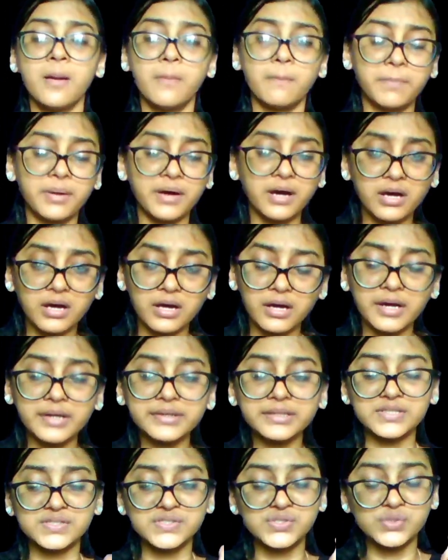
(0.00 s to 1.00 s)

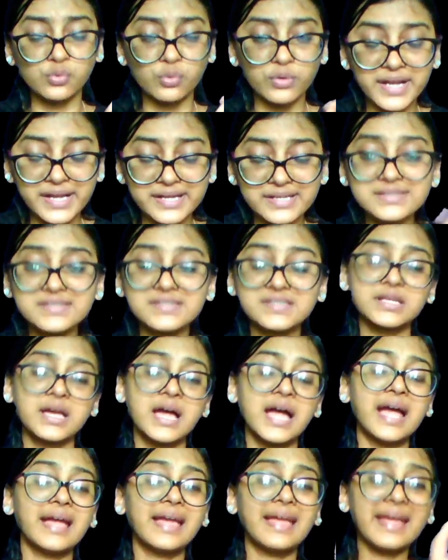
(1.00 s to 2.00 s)
But students,
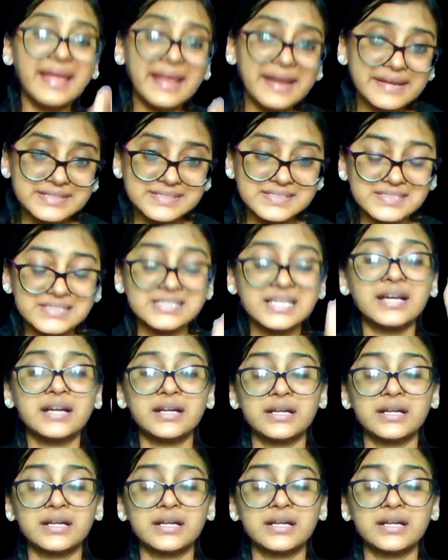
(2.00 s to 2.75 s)
AIDS,